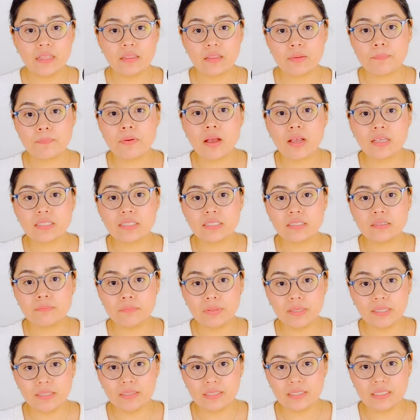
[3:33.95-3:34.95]
the
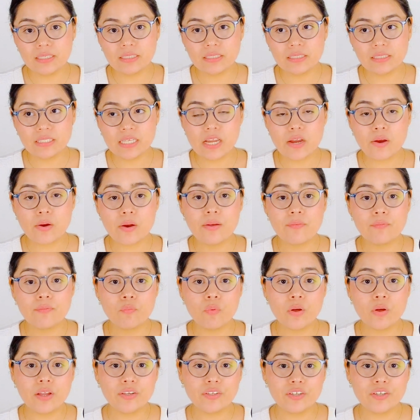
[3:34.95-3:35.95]
possibilities here of
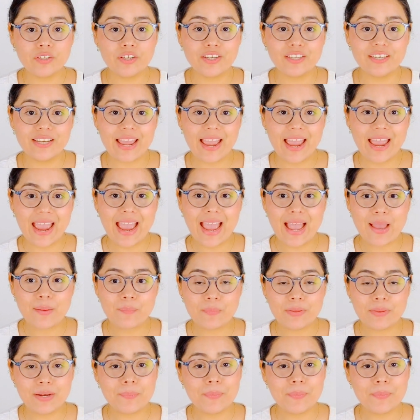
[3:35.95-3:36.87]
what could happen.